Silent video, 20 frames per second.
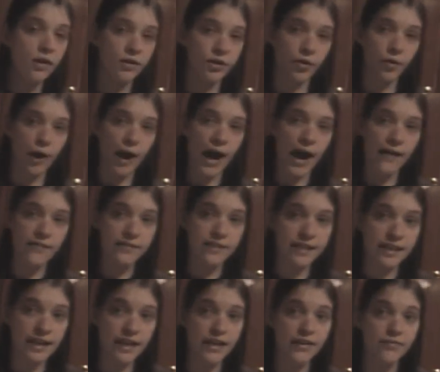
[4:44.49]
Though I have
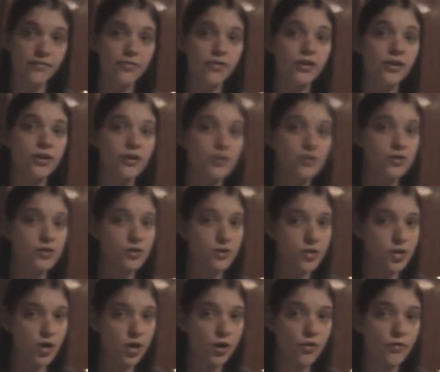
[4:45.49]
to give
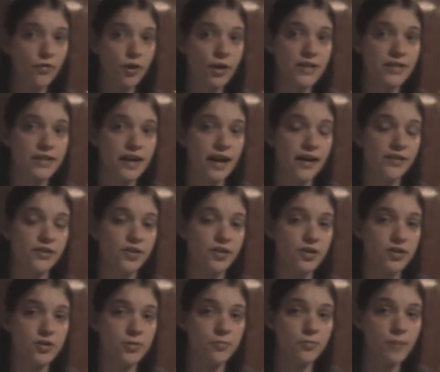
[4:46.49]
two voice
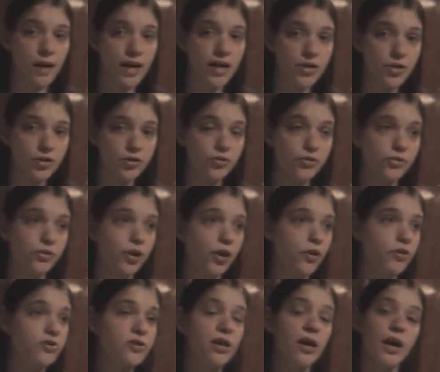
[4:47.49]
actors major
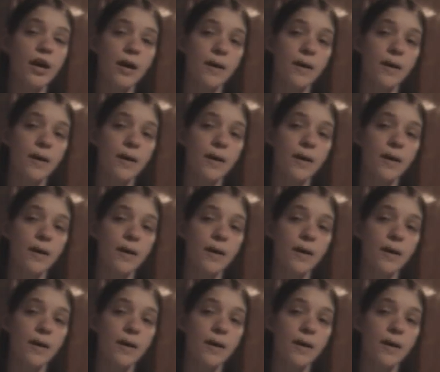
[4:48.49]
kudos